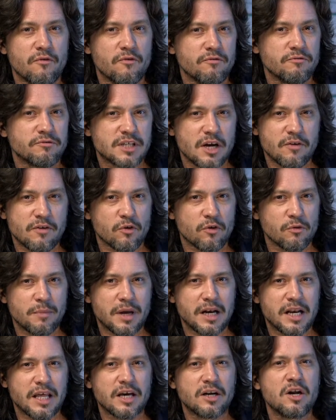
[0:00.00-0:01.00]
several
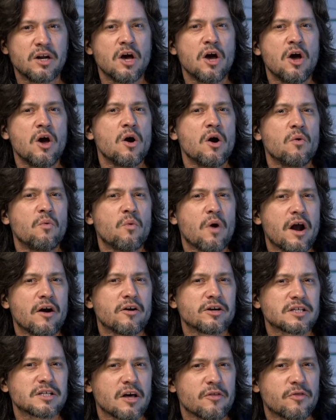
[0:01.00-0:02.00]
million,
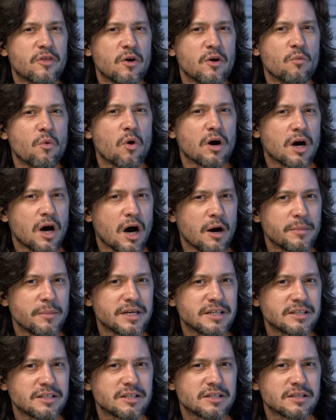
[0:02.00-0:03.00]
whereas I think what
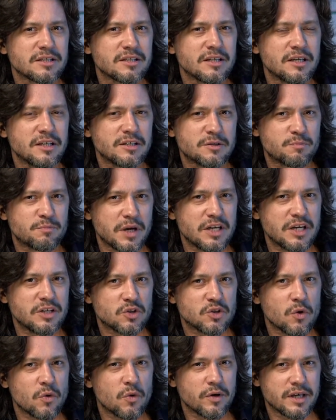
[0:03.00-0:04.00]
Cummings has been
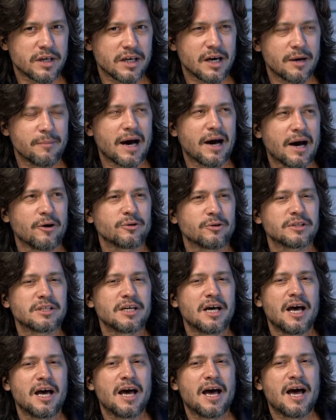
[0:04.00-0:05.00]
talking about
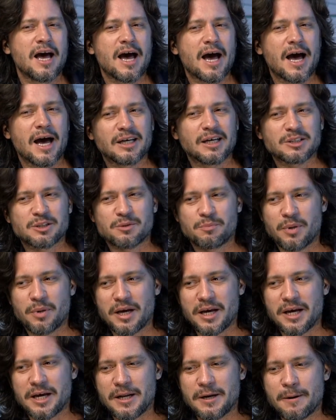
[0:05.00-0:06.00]
has
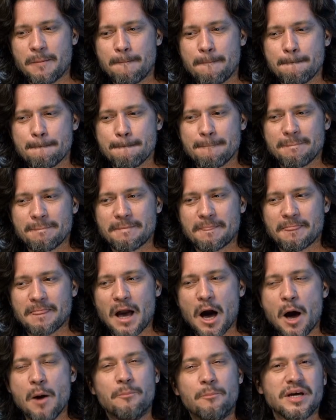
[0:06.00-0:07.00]
been
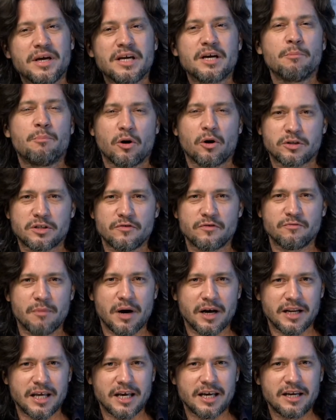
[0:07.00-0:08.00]
a bigger pot of
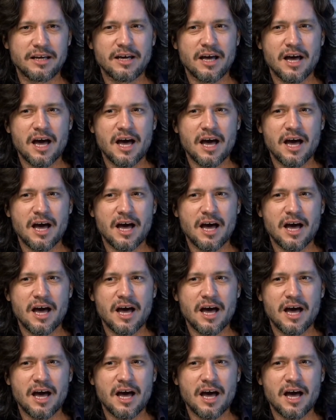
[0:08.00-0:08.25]
money,